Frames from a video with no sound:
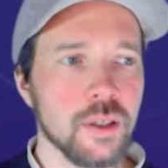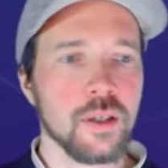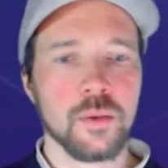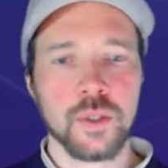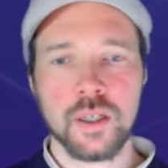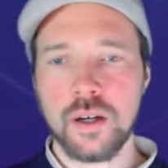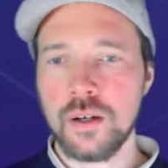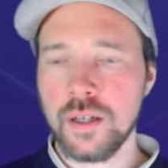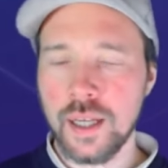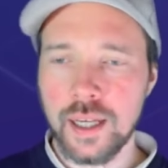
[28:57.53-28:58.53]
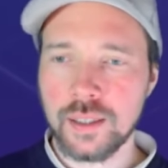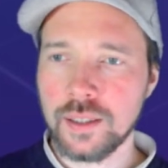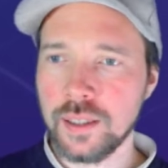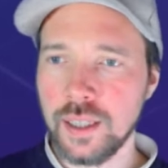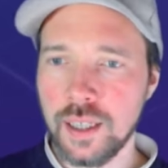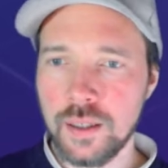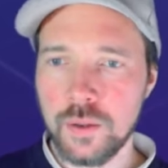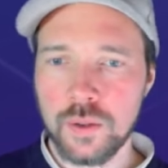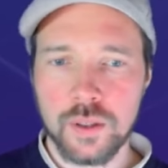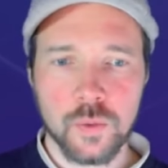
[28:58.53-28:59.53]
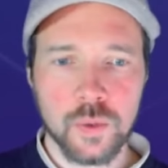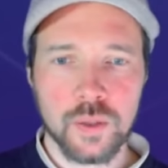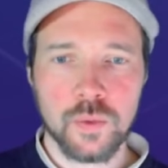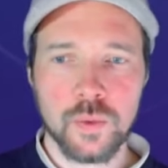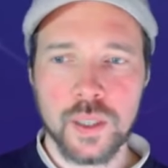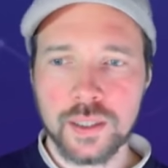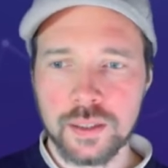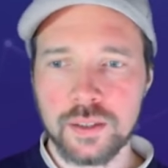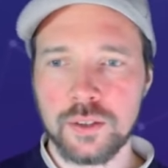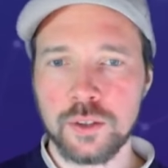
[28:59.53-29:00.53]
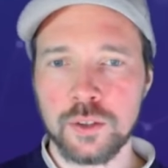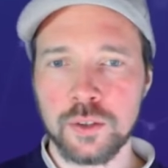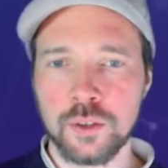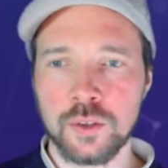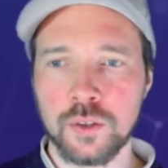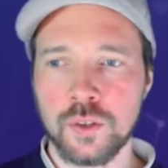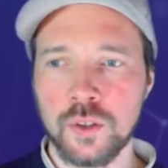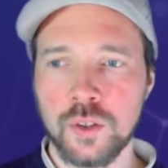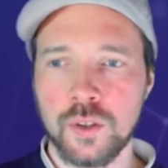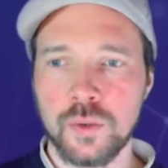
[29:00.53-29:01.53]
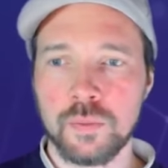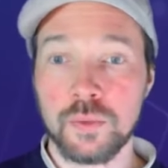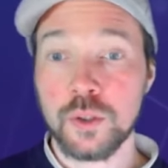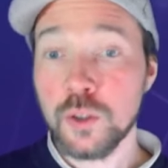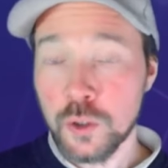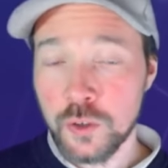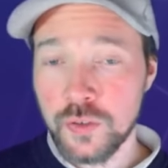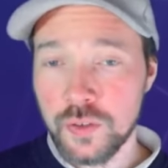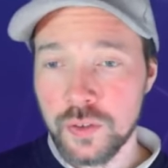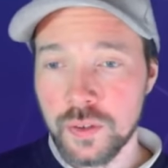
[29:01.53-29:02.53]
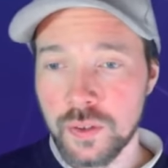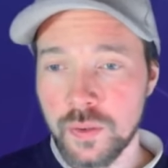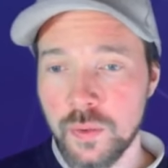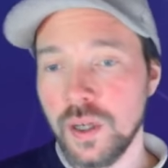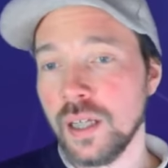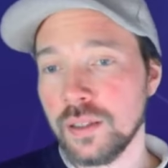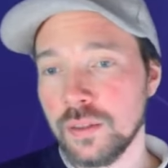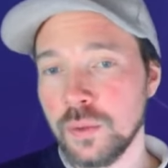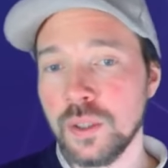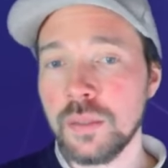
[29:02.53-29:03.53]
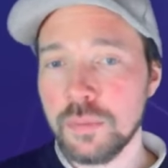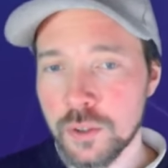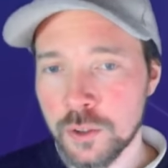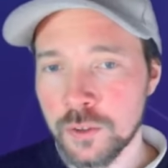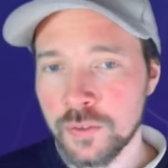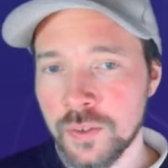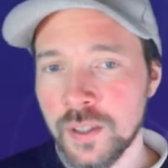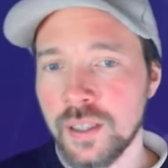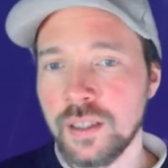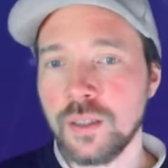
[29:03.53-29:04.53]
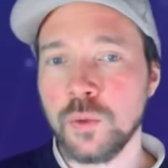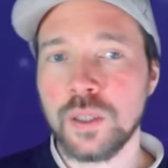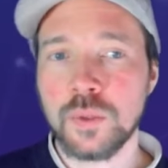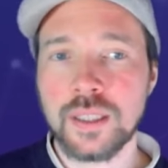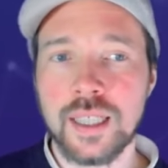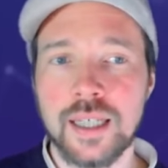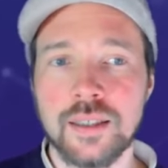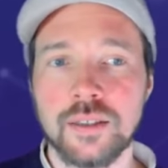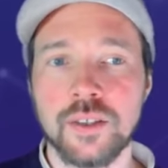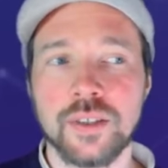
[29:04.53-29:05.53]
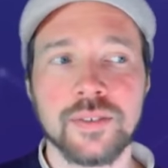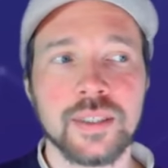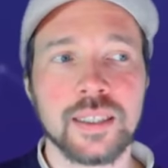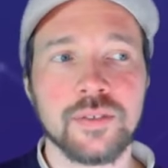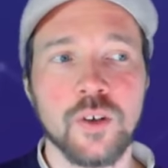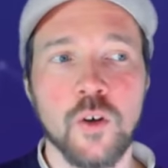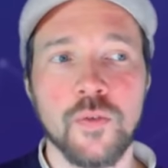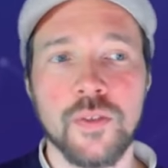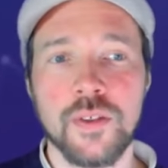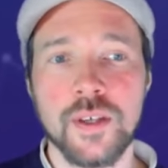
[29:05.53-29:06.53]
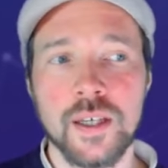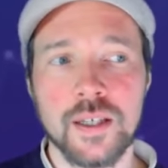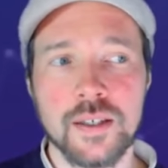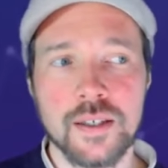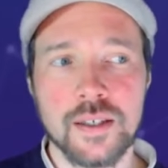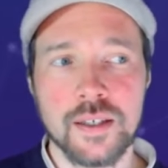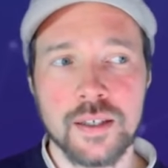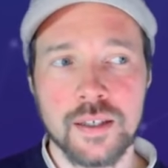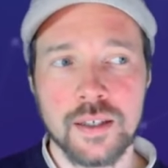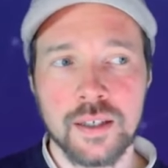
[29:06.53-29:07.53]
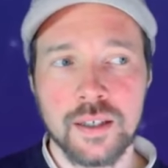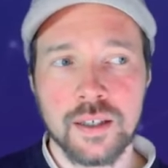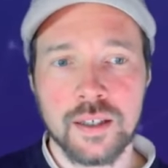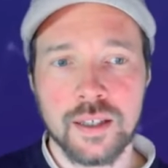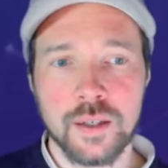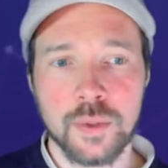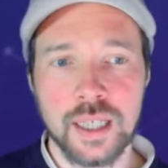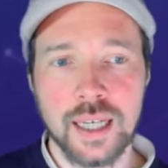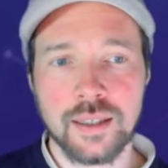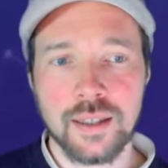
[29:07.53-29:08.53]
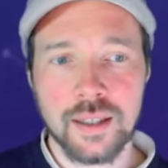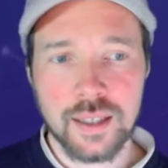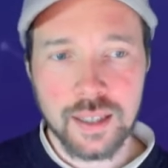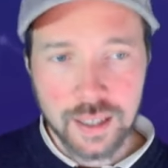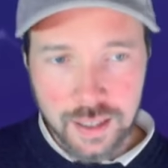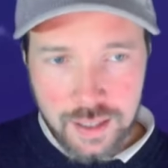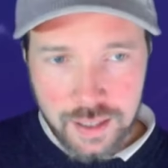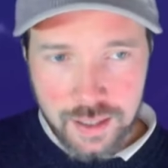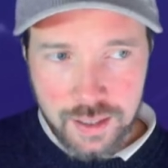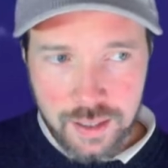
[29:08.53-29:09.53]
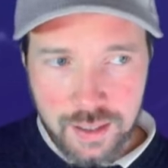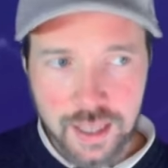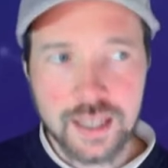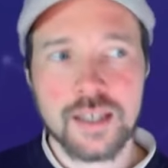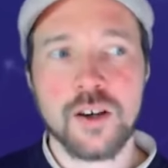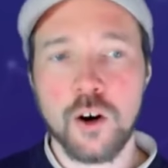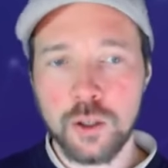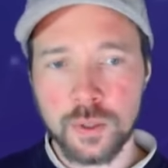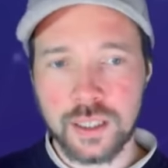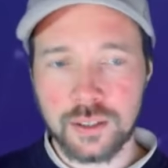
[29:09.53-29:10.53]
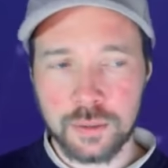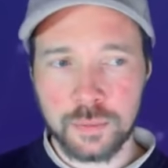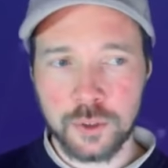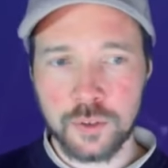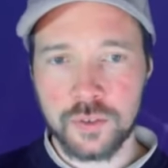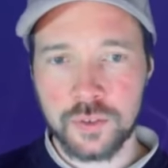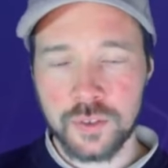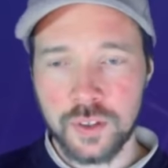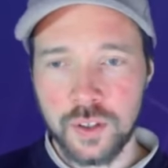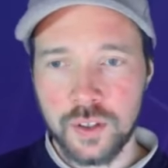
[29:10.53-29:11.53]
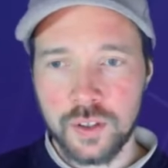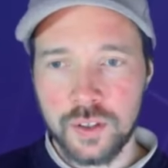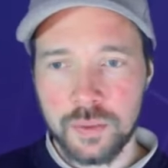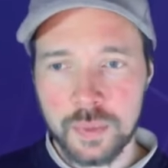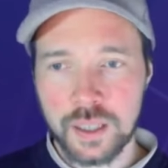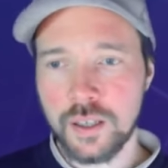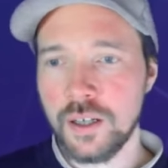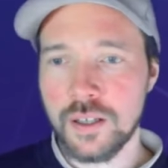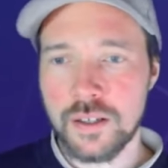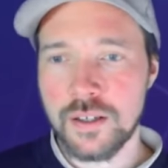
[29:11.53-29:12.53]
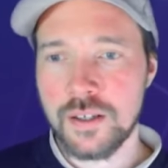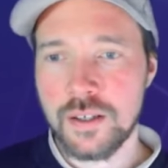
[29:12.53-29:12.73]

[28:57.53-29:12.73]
we are, and now we want to prove what? We want to prove that when we take the derivative of this, then we get this. That's all we need to prove, because